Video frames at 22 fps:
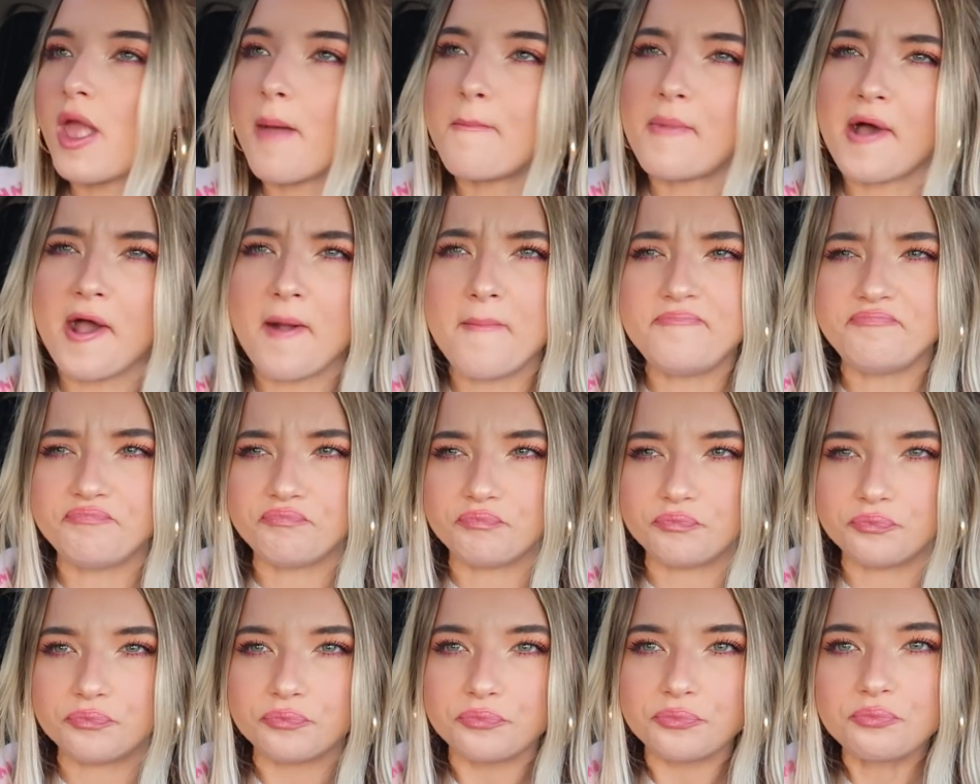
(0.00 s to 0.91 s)
But
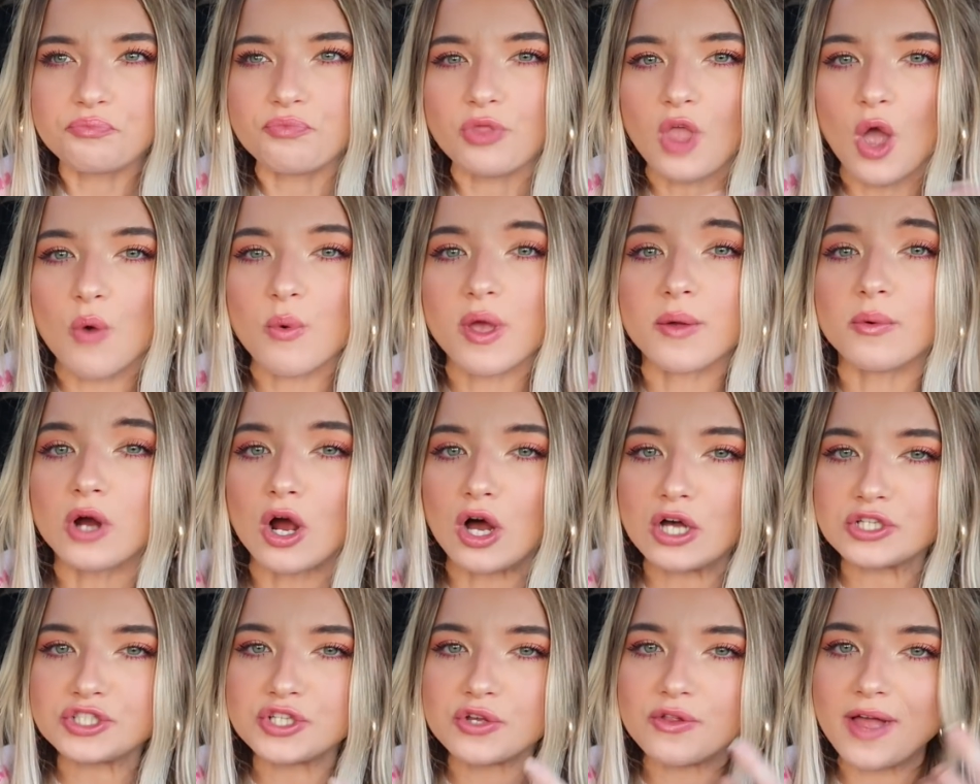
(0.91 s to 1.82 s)
we were
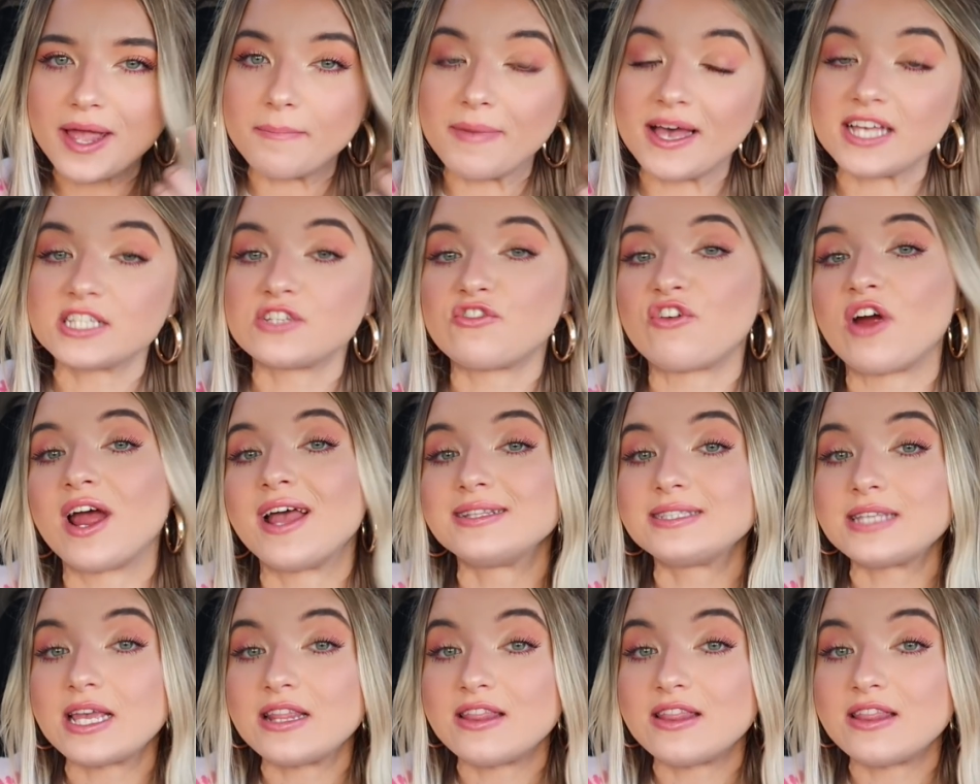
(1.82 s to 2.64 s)
also like best friends,